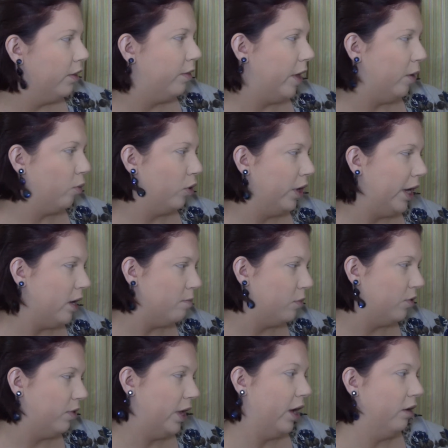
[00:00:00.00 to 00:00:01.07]
they were
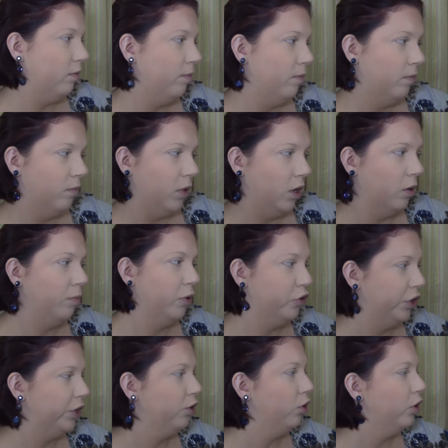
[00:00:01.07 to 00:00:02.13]
named that, you know,
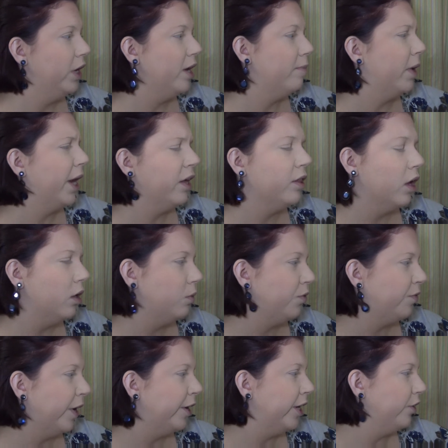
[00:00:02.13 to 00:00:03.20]
particular name, and I thought it
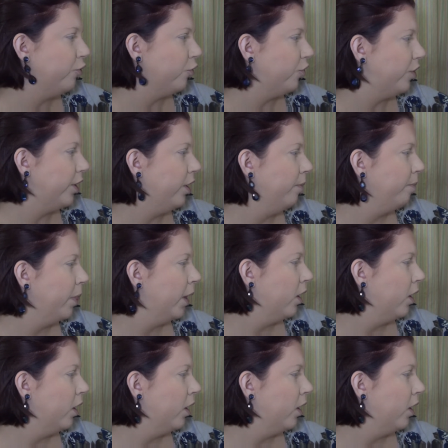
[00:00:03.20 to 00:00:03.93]
was very interesting.